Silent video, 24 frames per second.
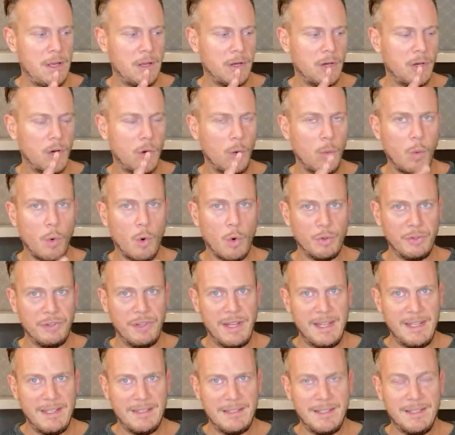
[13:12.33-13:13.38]

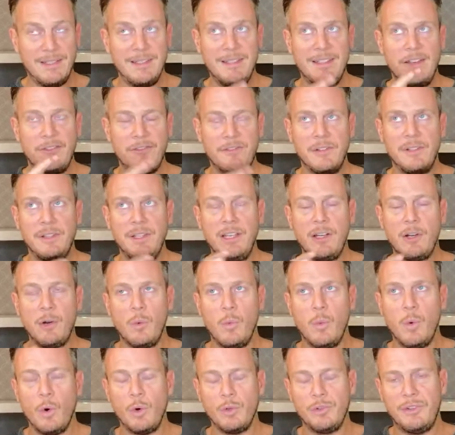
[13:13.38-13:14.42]

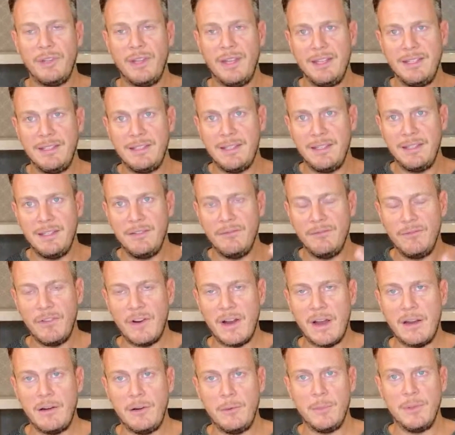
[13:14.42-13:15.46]
coordinated
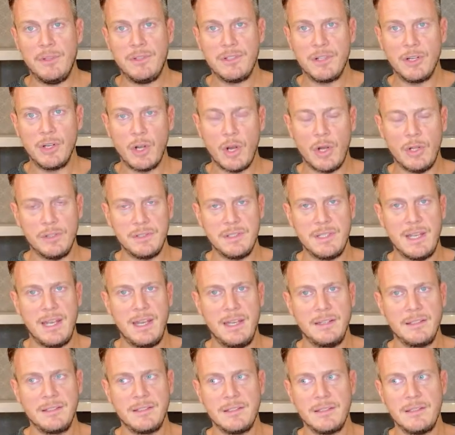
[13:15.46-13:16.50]
environments and
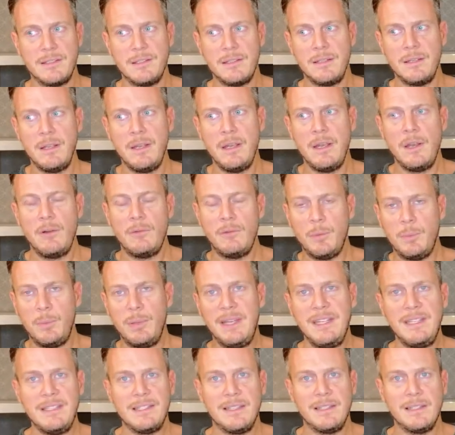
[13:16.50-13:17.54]
contexts
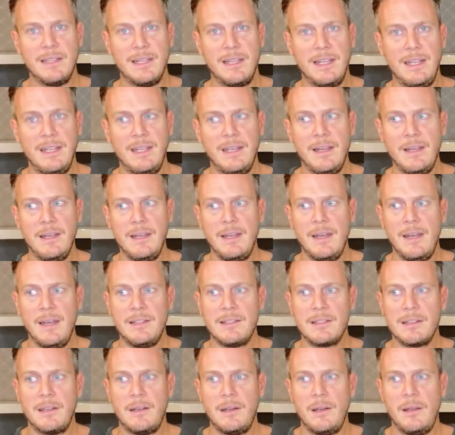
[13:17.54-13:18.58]
repeatedly, it's
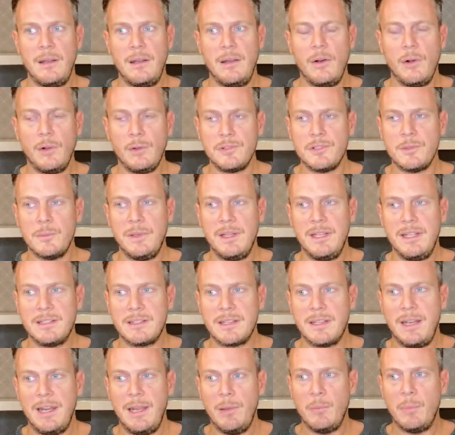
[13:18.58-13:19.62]
going to ultimately
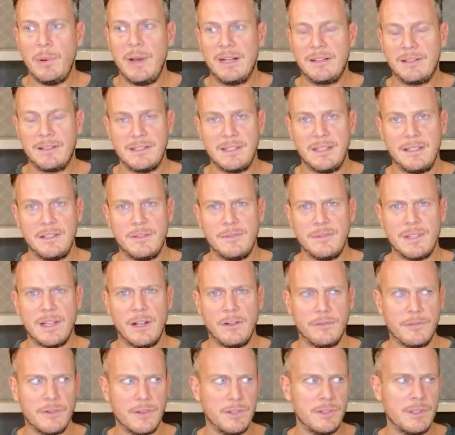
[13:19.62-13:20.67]
impact the sense of
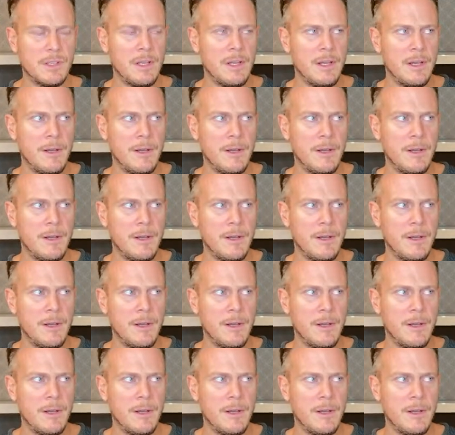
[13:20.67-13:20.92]
self, because